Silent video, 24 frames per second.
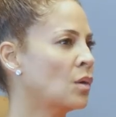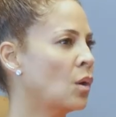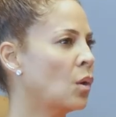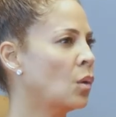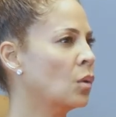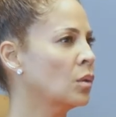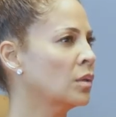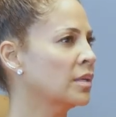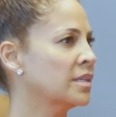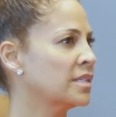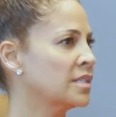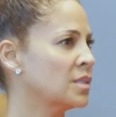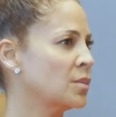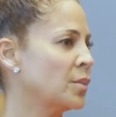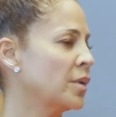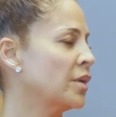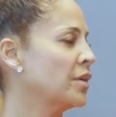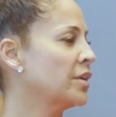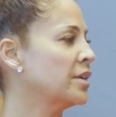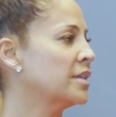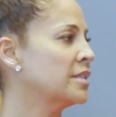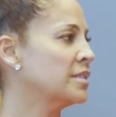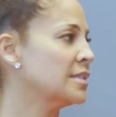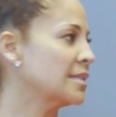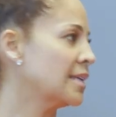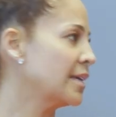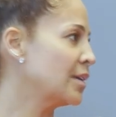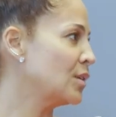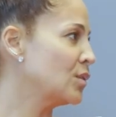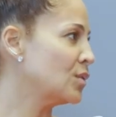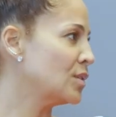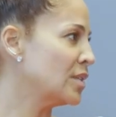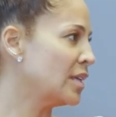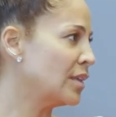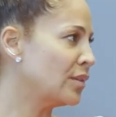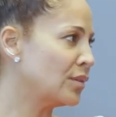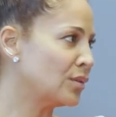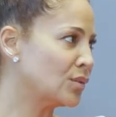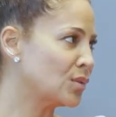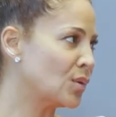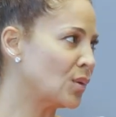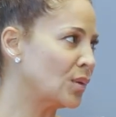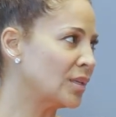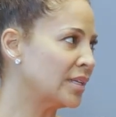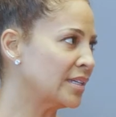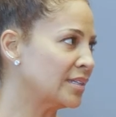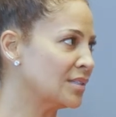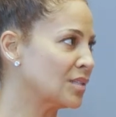whole experience. Like you said, there's
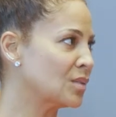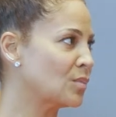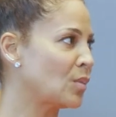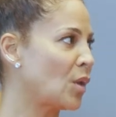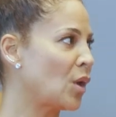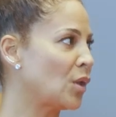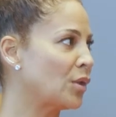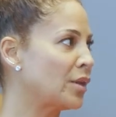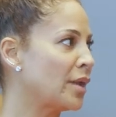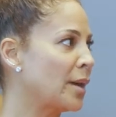only a small